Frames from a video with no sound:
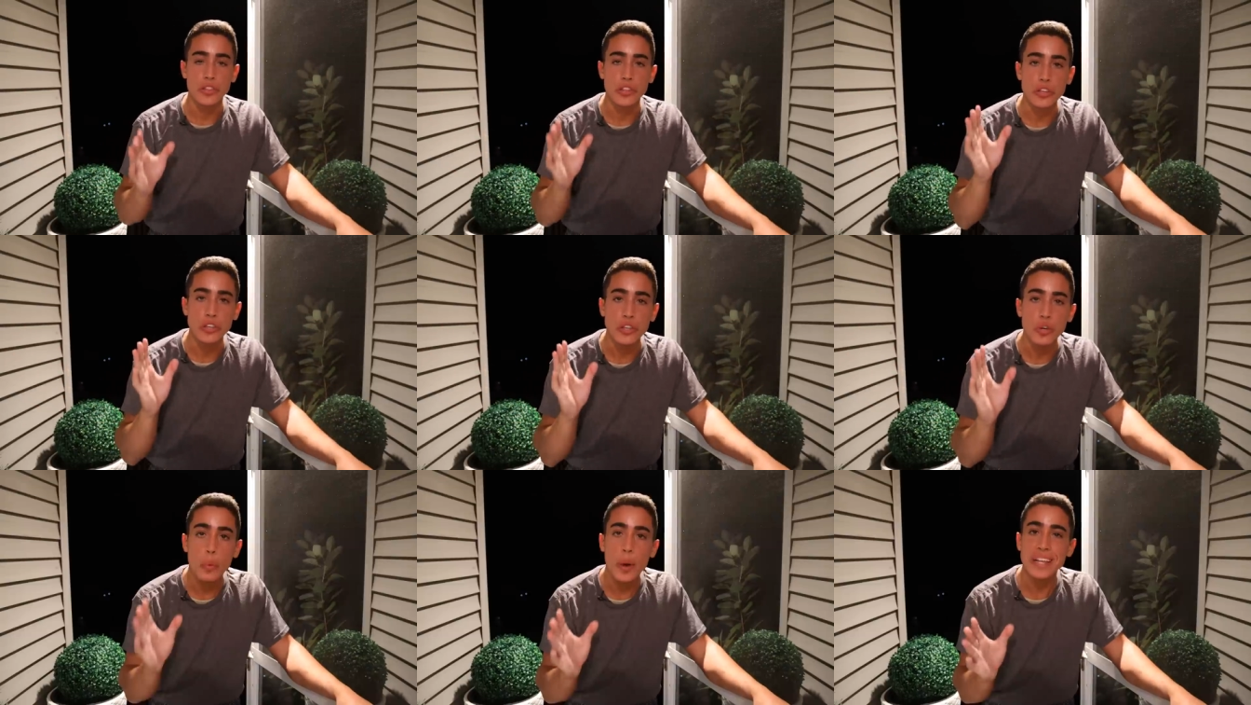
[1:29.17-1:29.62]

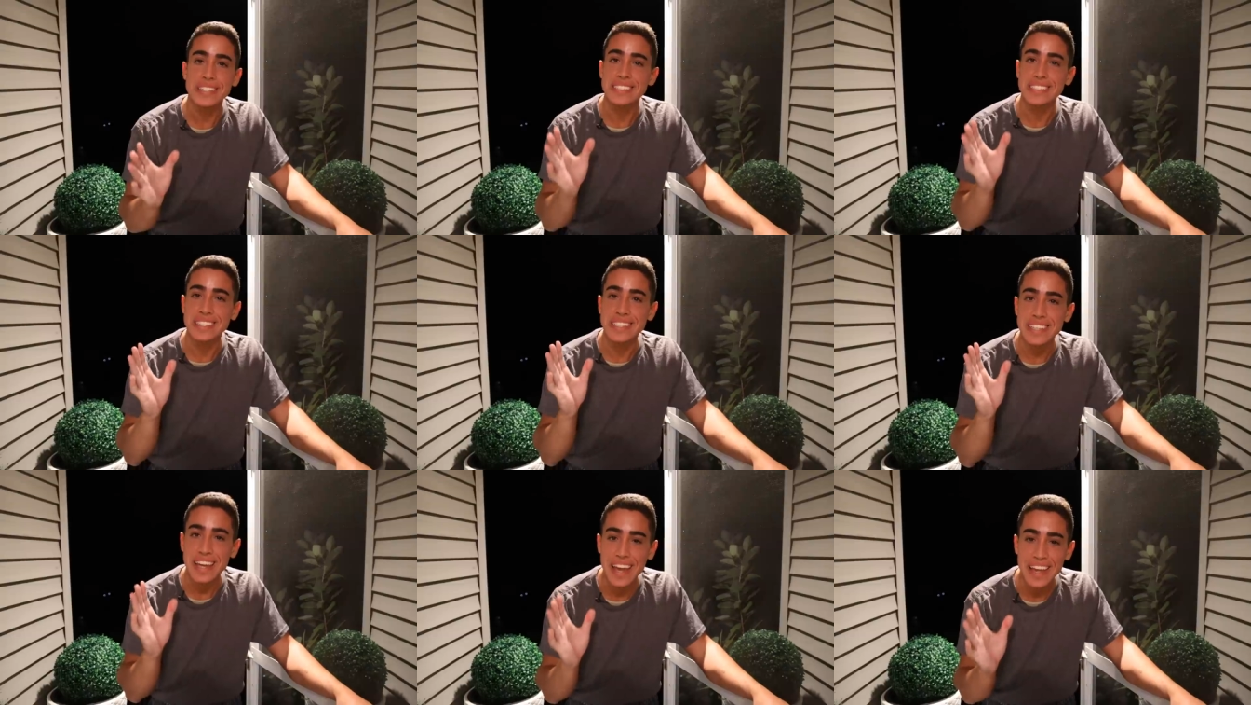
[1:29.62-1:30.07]
the U
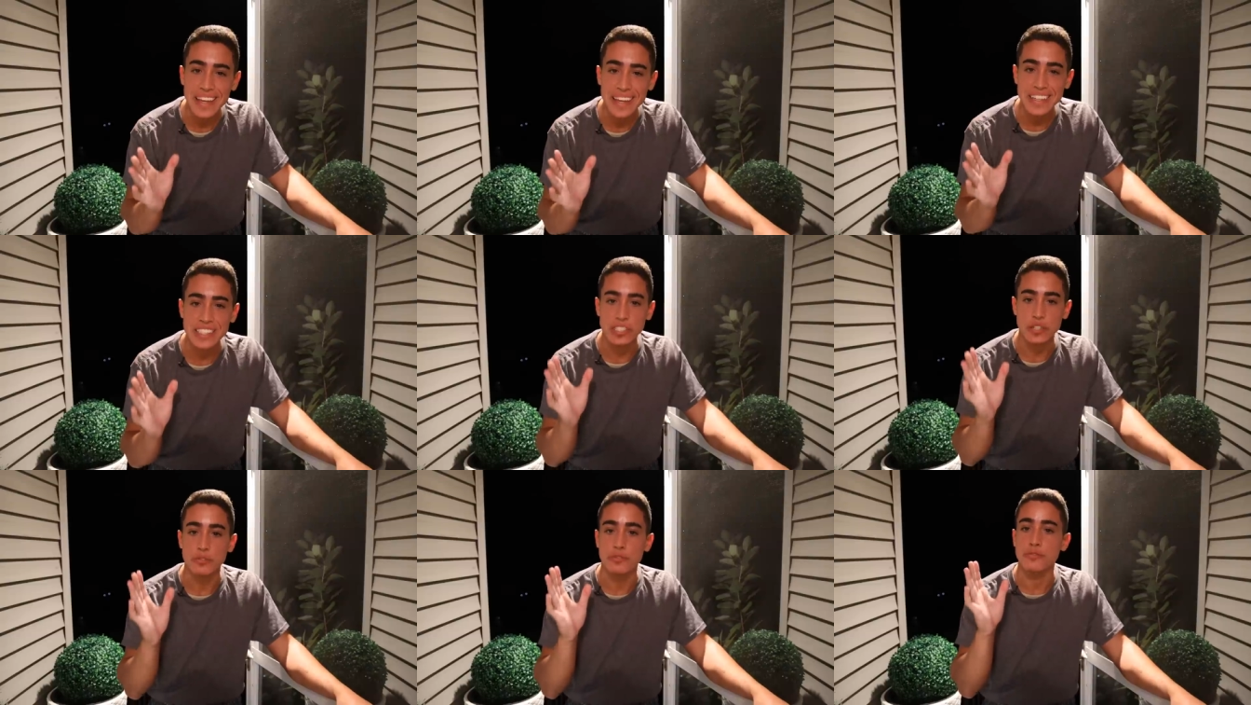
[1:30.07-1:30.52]
S D A
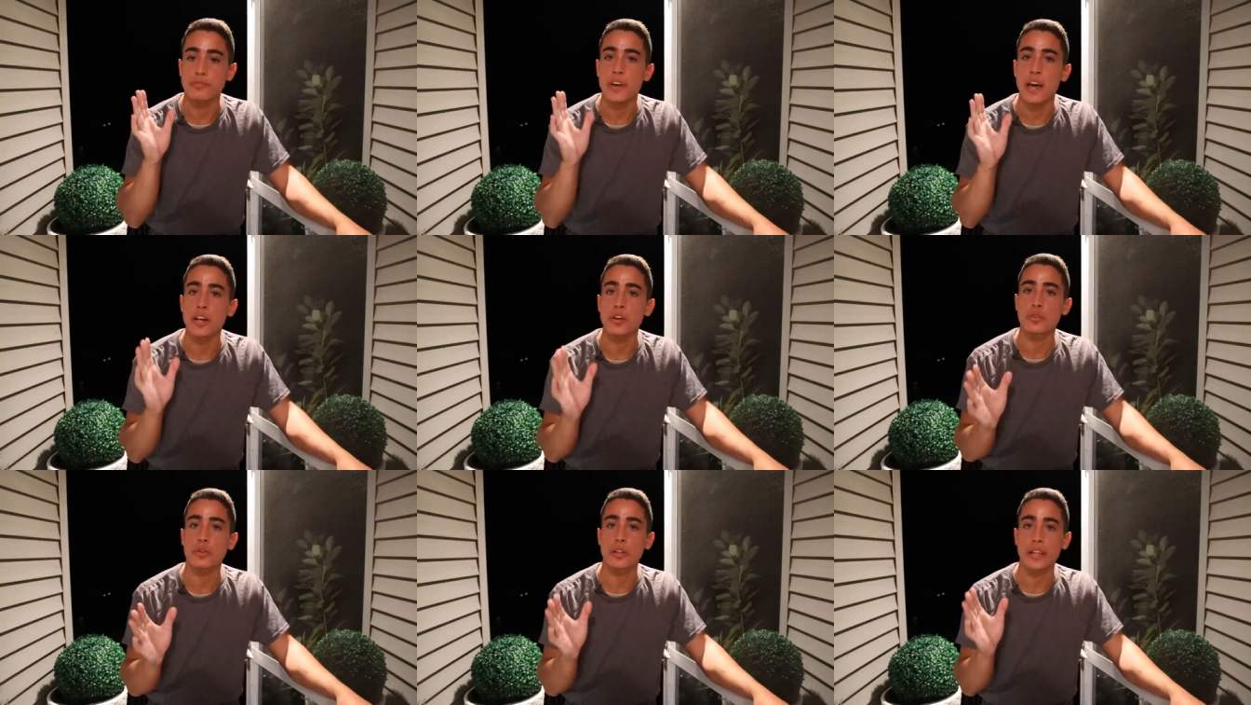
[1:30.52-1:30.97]
is a
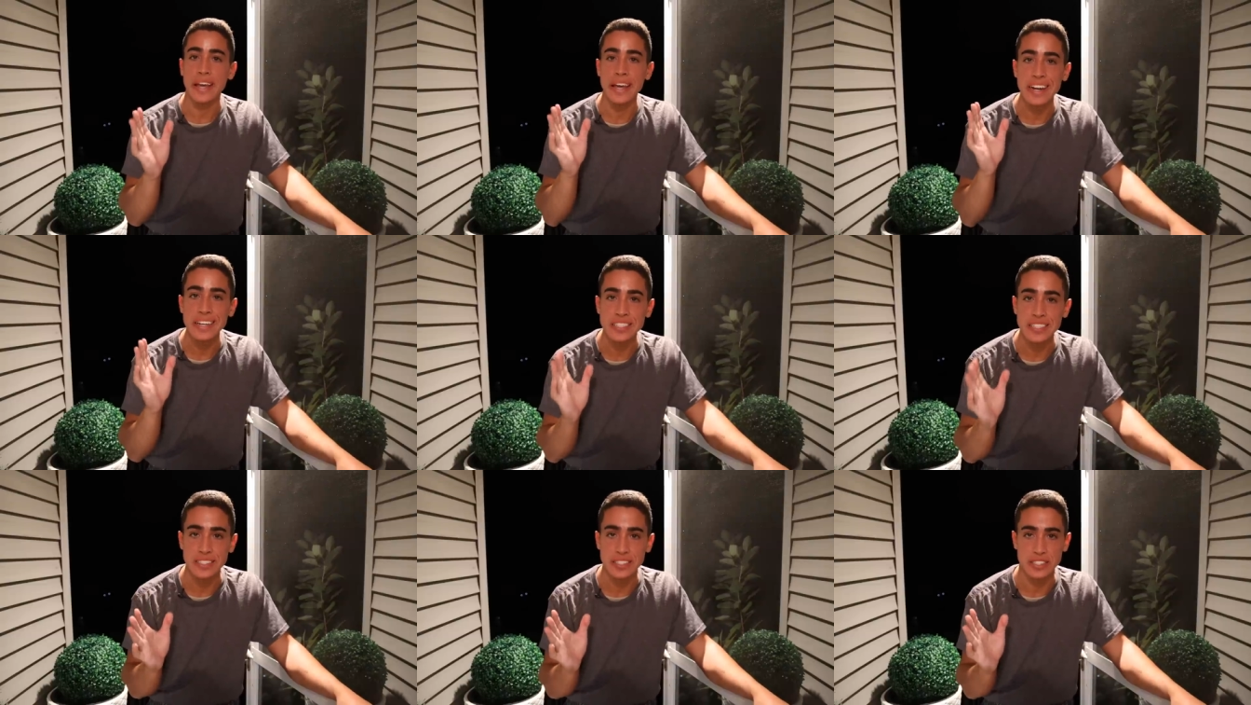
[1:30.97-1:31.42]
federal
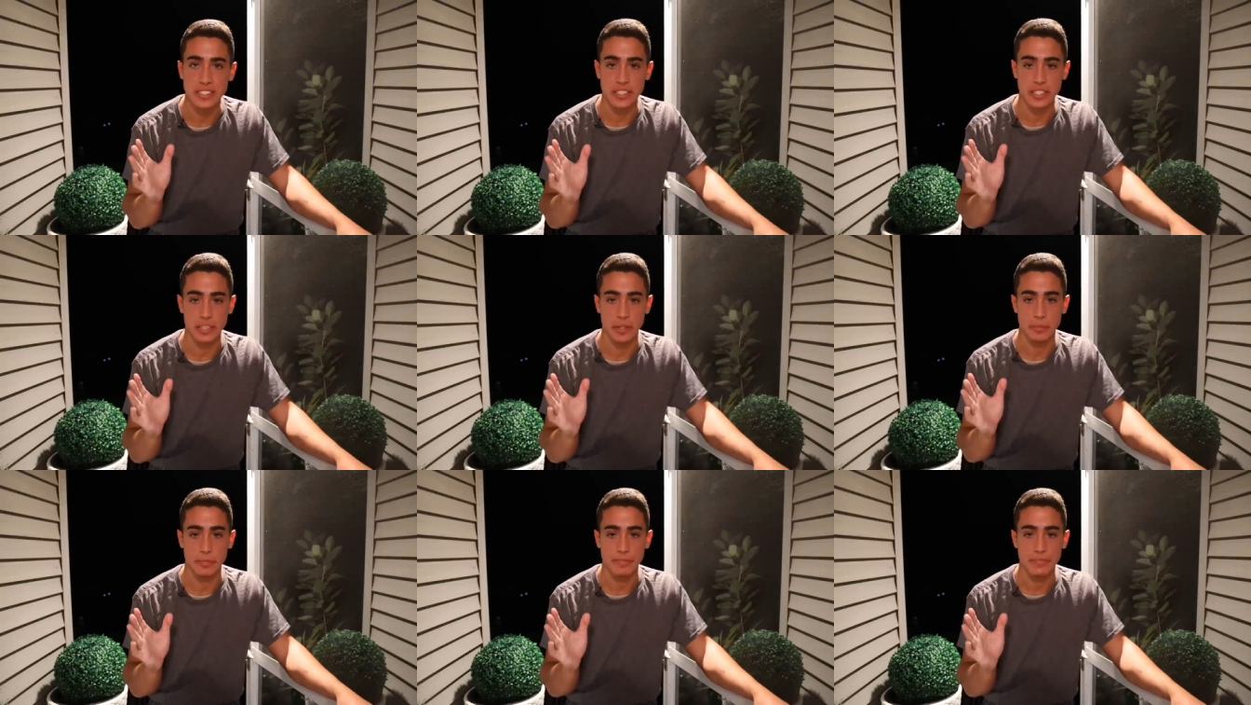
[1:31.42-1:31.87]

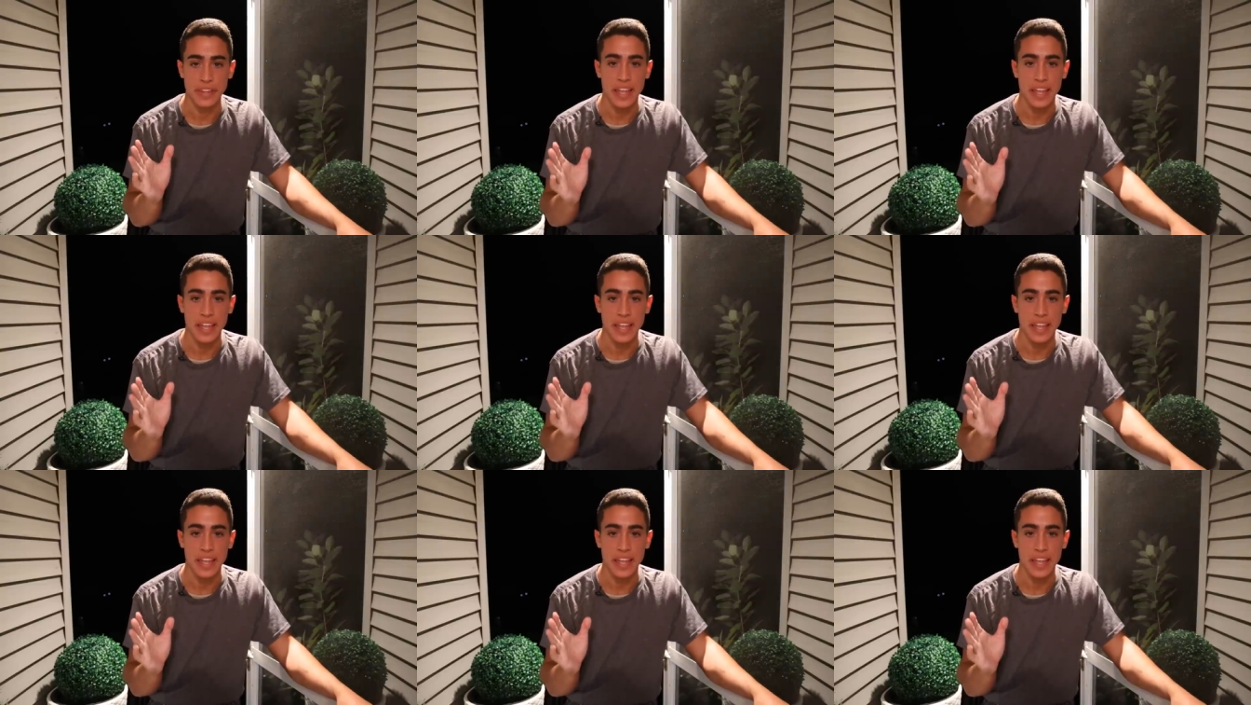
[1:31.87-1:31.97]
agency,